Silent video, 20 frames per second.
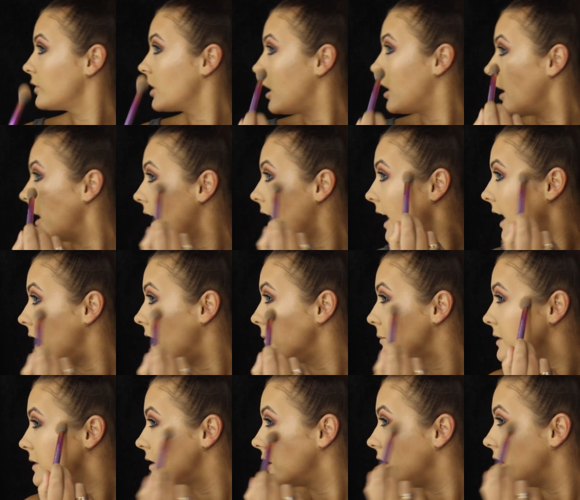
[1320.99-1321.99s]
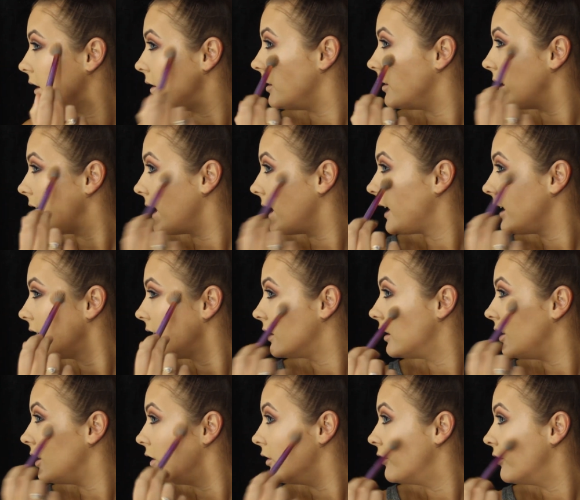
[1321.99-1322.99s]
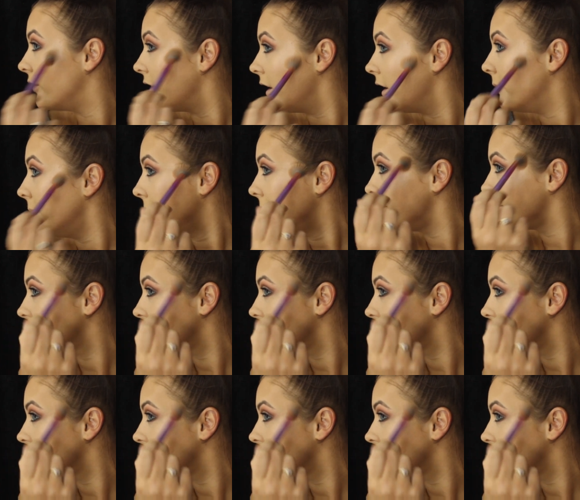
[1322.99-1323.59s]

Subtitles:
I absolutely love them.